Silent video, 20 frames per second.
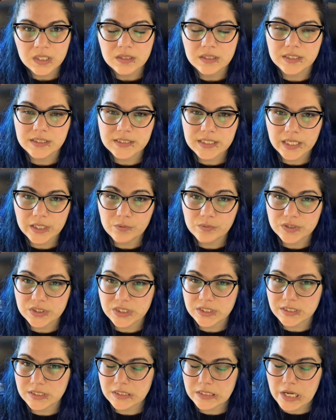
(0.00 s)
This language
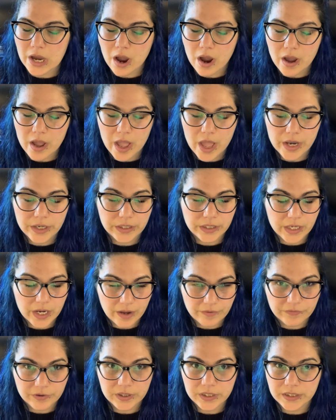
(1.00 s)
is not and
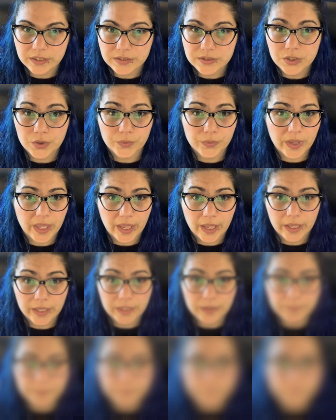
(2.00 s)
never is okay.